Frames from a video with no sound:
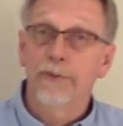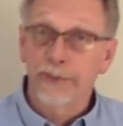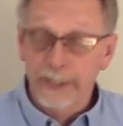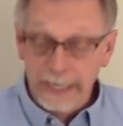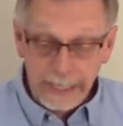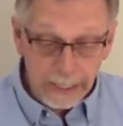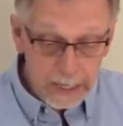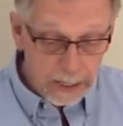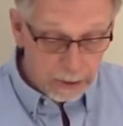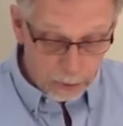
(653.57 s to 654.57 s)
today.
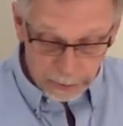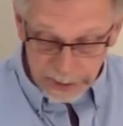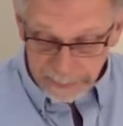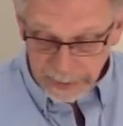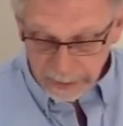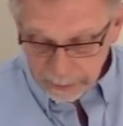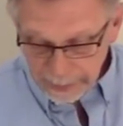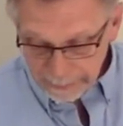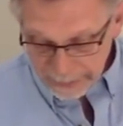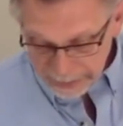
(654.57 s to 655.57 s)
Courtney's been a
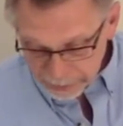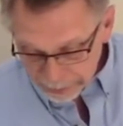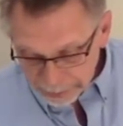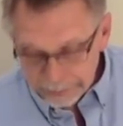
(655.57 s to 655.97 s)
great patient.